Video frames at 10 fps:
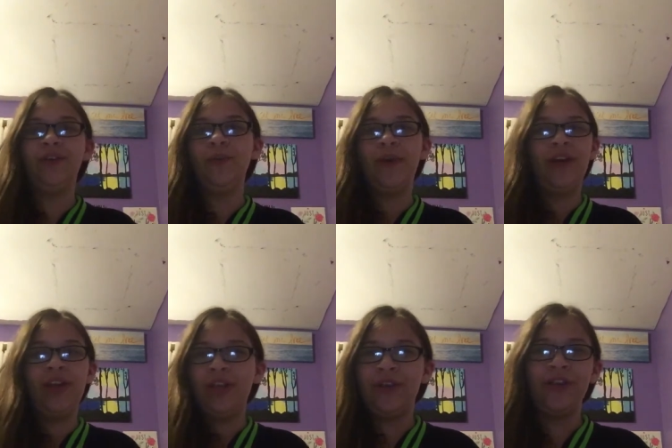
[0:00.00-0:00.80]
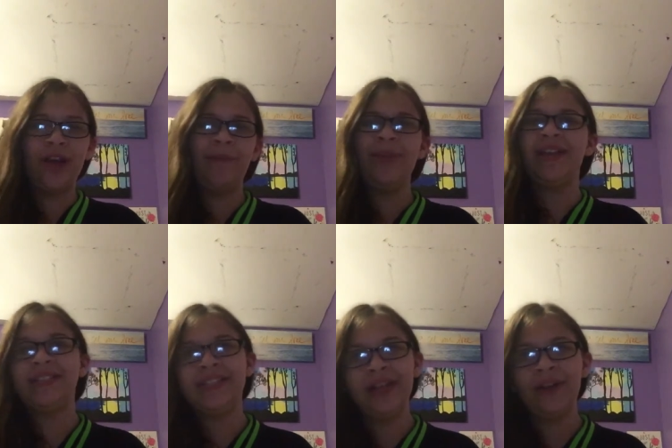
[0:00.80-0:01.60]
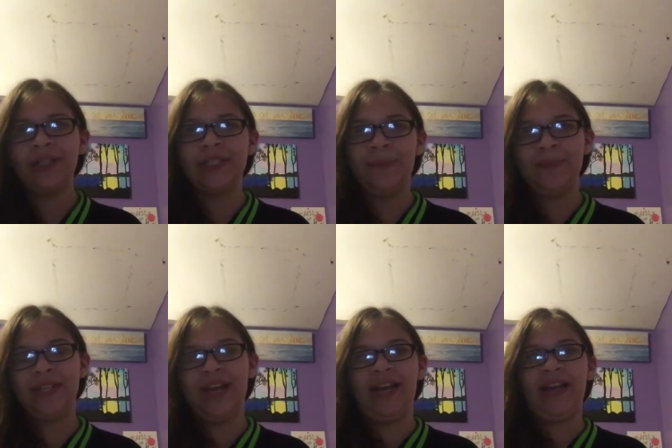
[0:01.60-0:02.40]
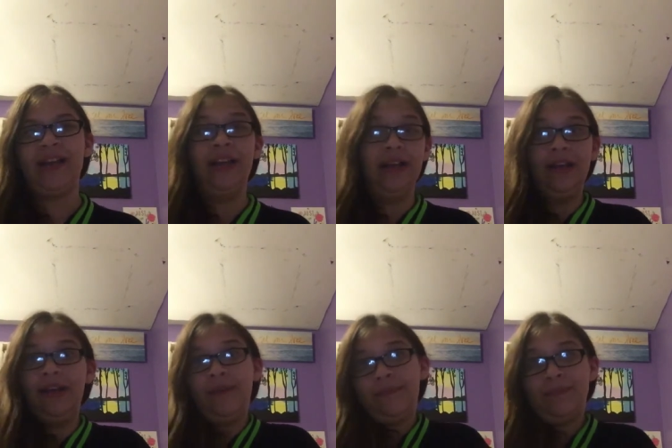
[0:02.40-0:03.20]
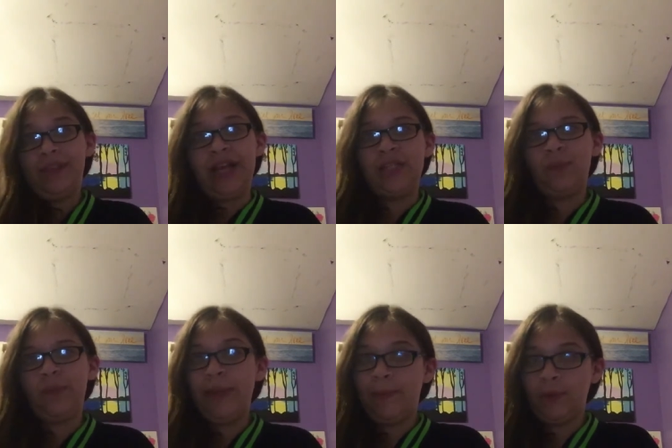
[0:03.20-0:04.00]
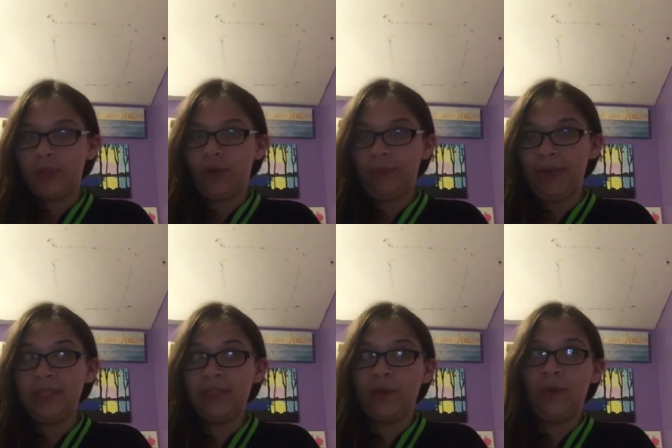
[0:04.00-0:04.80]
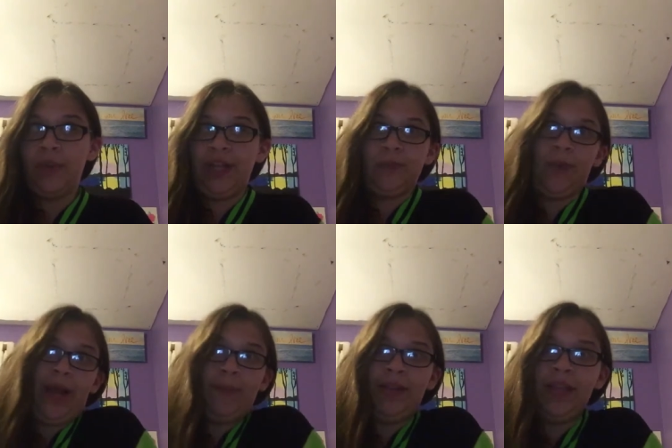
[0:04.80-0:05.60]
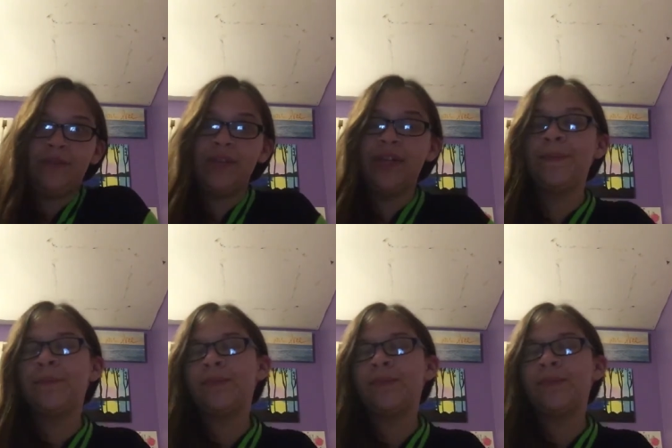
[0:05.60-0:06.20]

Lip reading: You're going to be a singer someday, and that's what people told me, so that's what I believed.